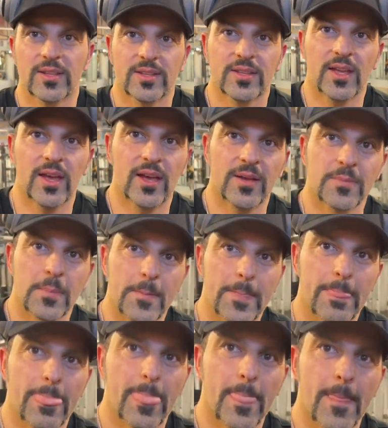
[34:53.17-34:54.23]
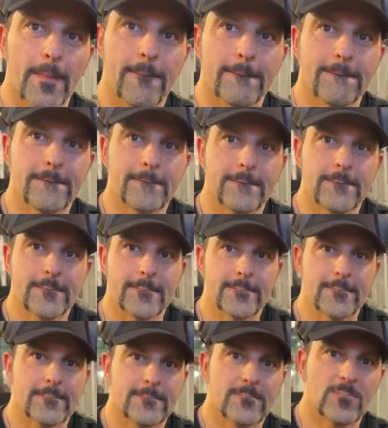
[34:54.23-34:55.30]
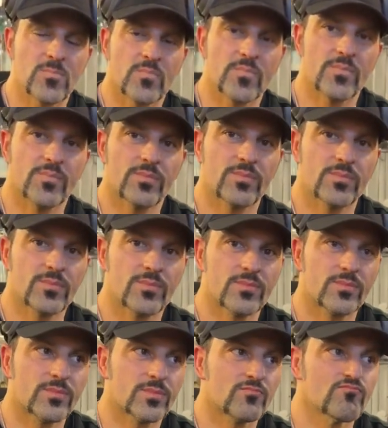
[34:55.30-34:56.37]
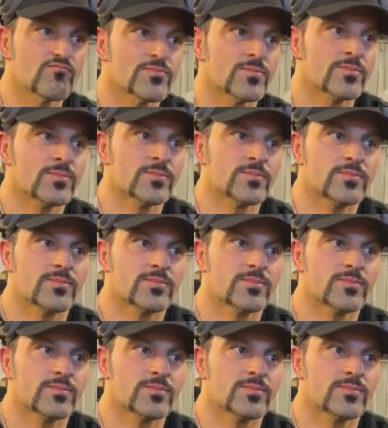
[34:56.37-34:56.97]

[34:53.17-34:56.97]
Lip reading: Yeah, he still does. He still looks great. And it's not about, I